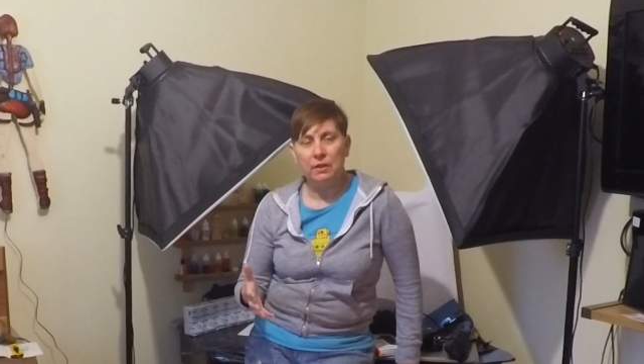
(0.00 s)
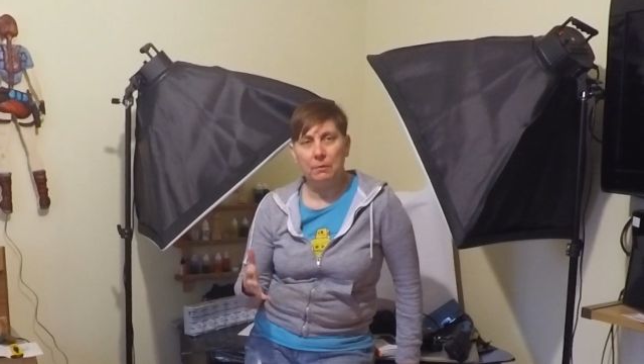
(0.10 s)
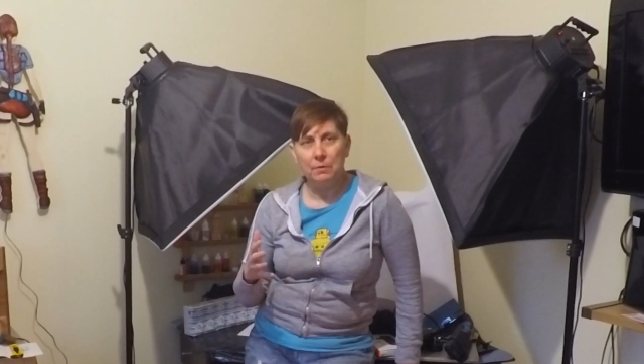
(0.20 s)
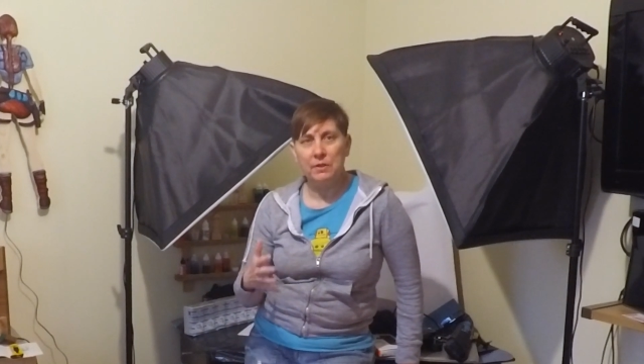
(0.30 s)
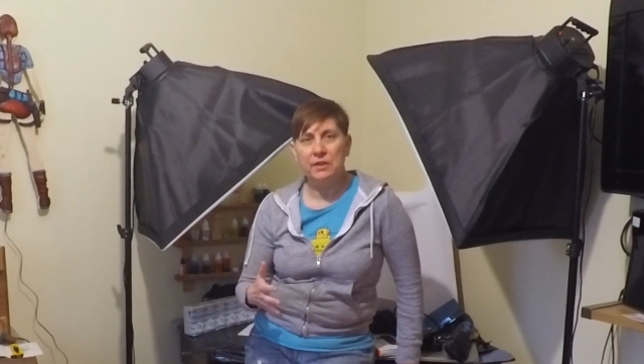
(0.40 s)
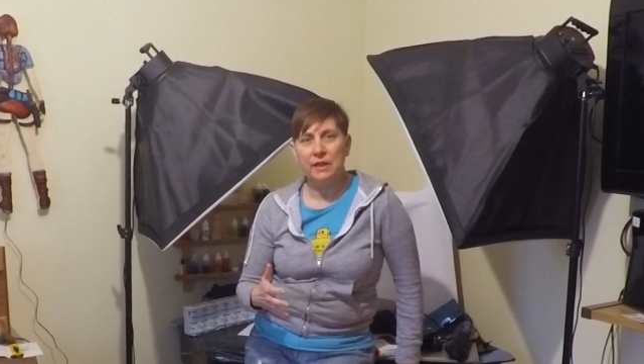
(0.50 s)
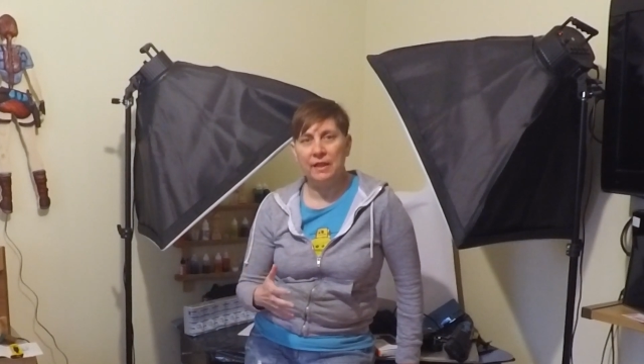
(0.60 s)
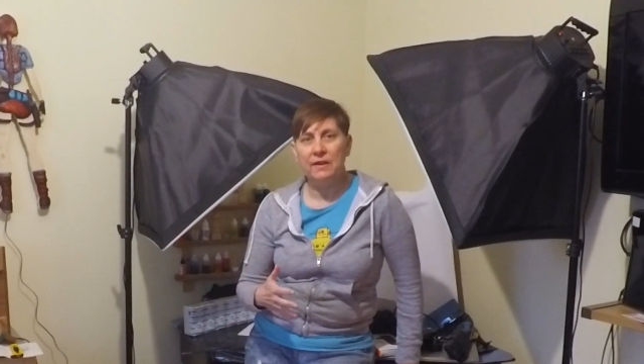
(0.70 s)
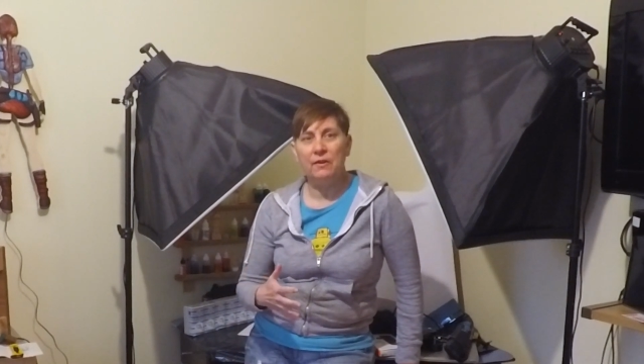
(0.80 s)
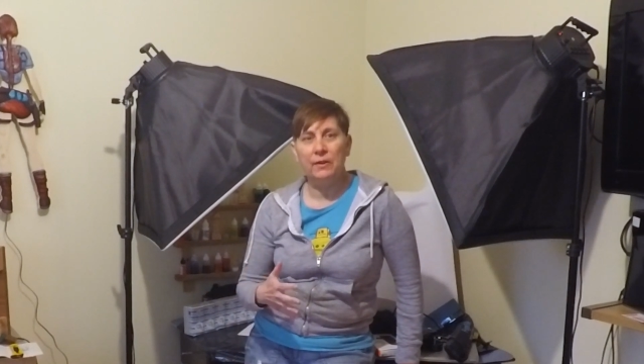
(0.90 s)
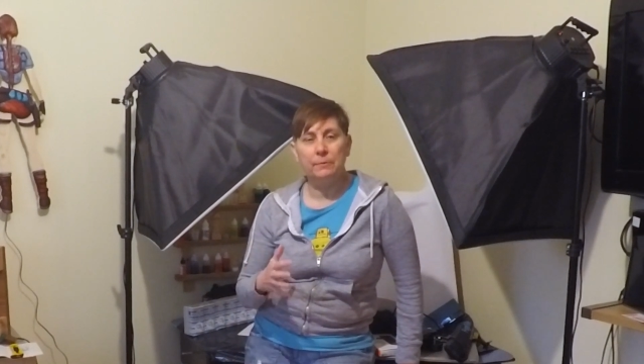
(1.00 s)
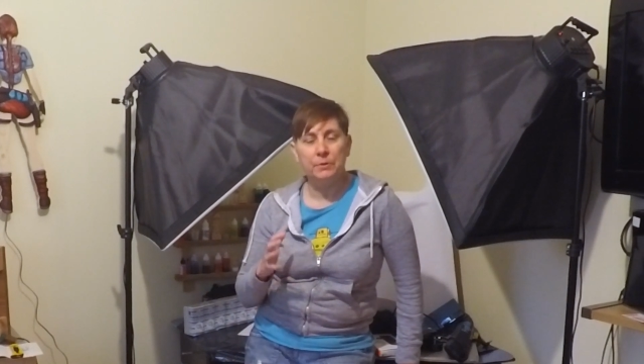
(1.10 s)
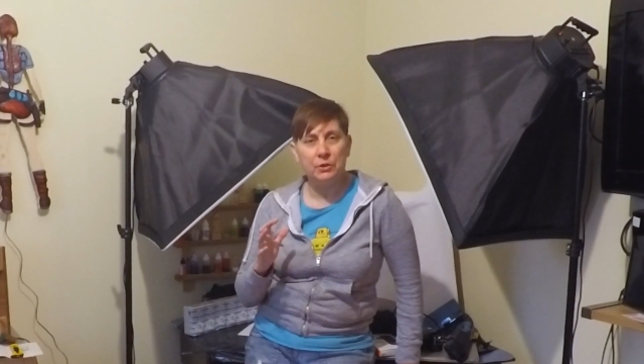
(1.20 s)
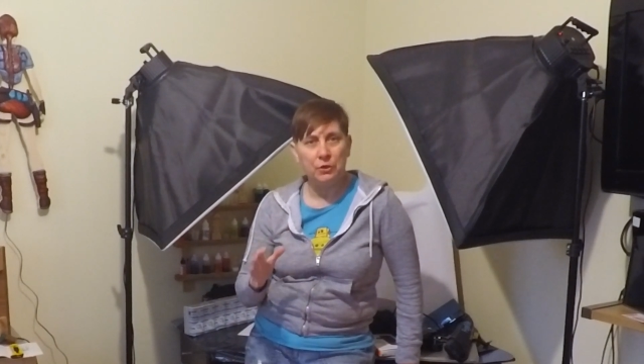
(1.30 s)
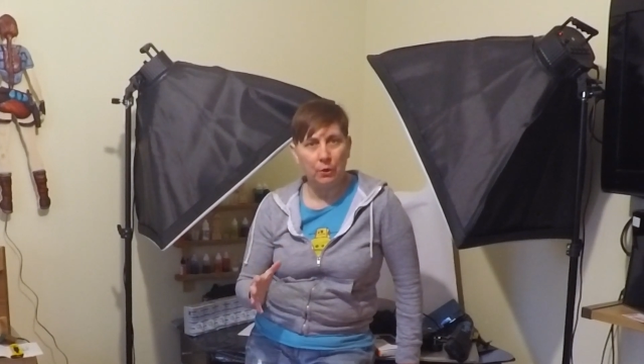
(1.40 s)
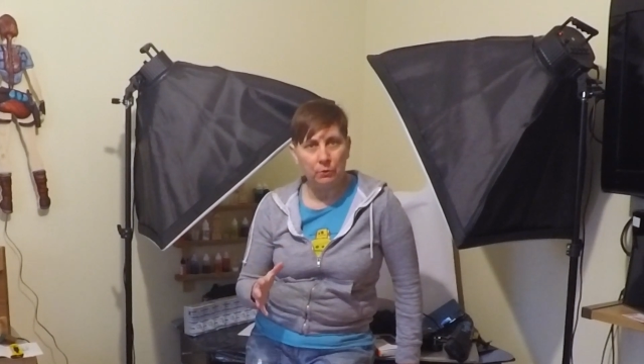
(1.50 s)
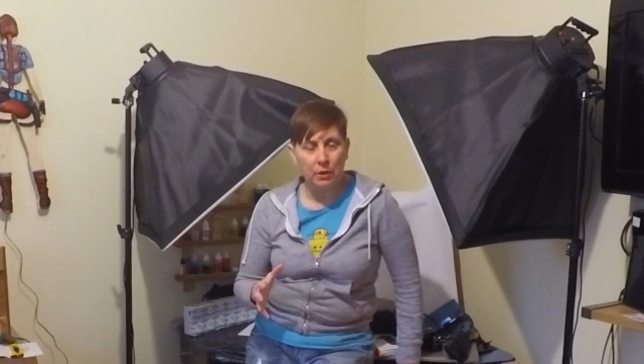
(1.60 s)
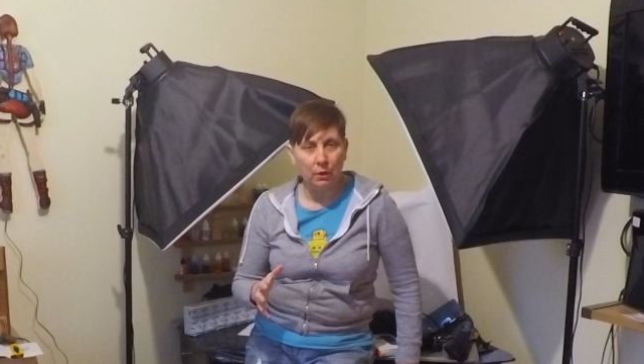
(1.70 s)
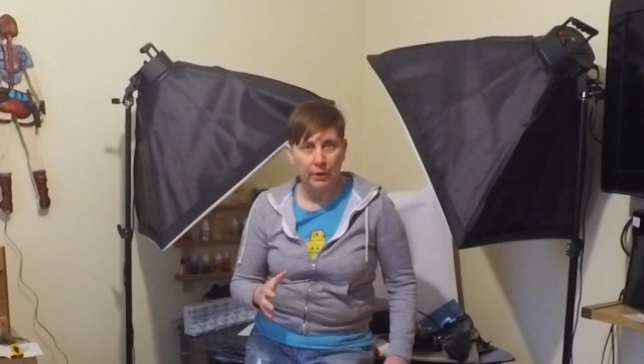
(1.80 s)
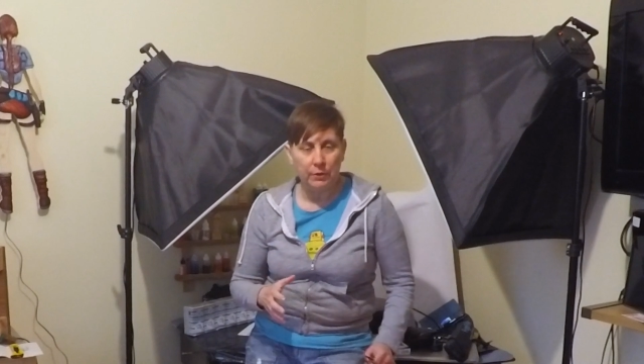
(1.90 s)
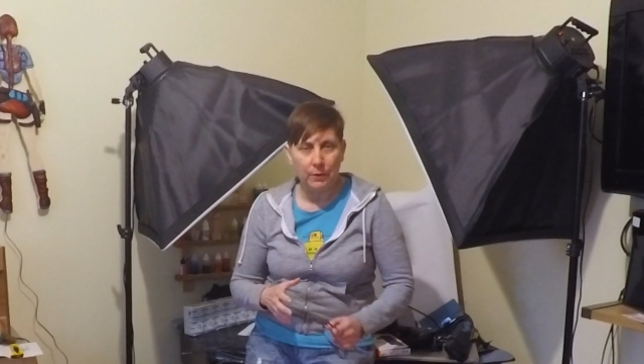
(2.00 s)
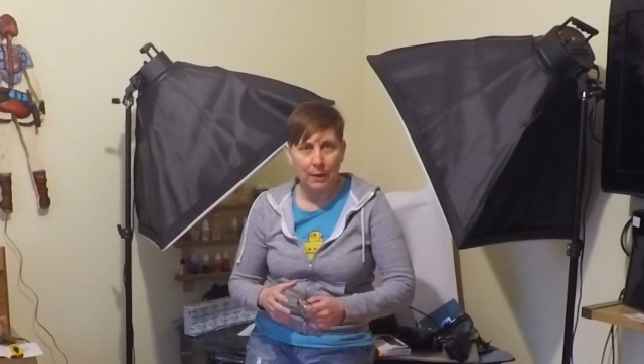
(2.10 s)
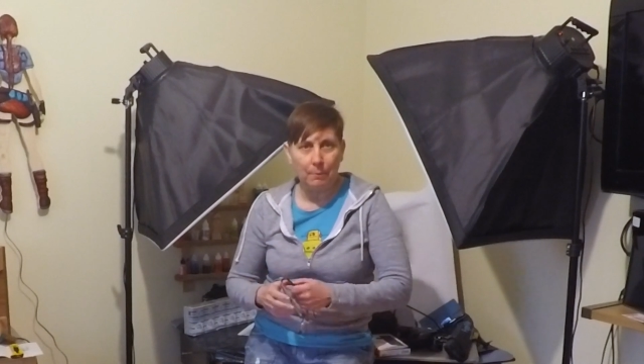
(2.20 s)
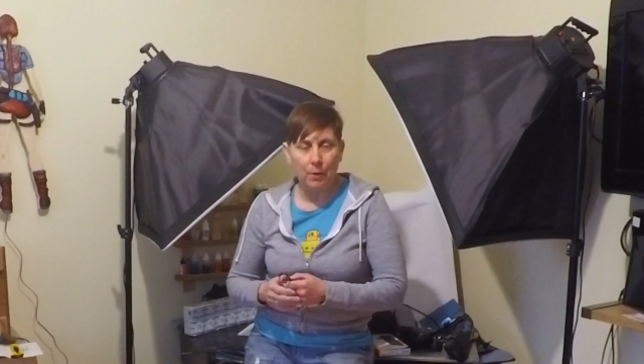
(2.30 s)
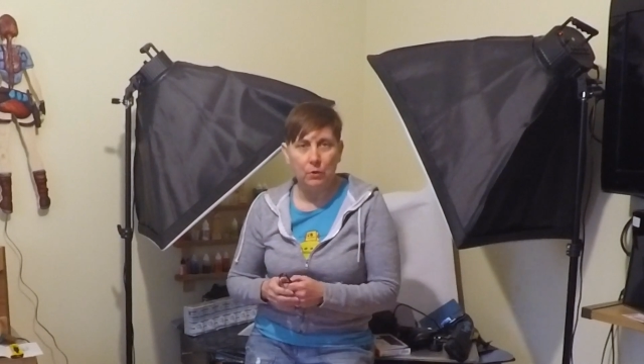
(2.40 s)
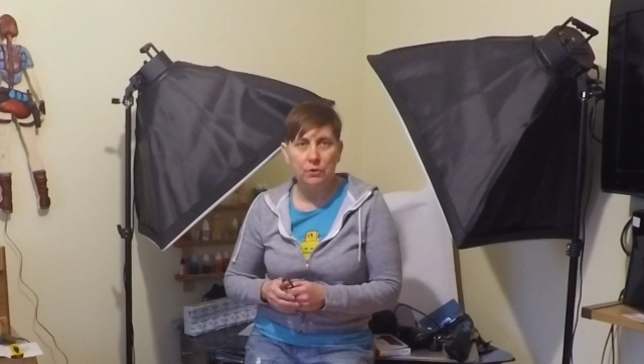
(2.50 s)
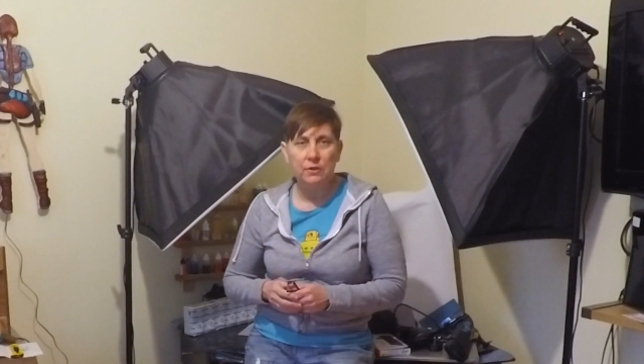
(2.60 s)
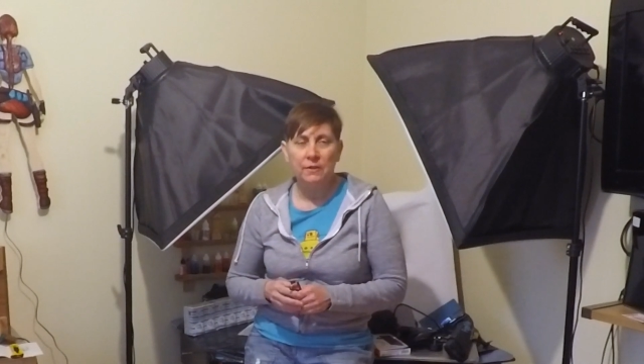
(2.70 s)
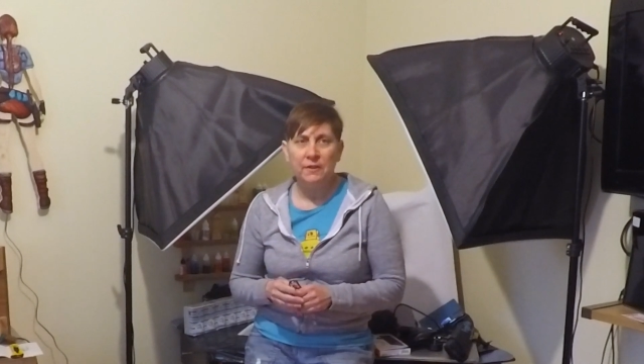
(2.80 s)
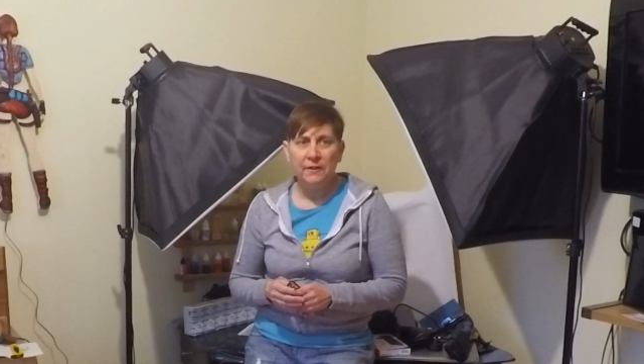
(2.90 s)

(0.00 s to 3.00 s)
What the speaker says: and I must say I am so delighted with that box.